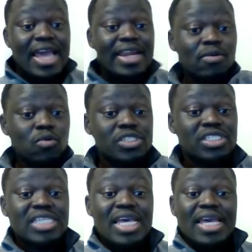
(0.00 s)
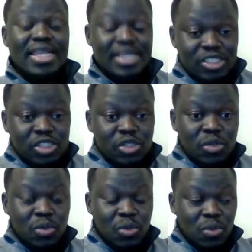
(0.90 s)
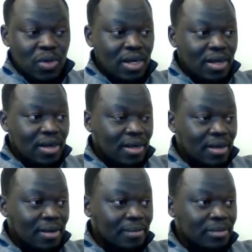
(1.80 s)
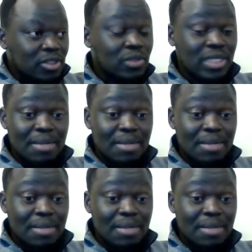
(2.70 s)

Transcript: And it was sent to the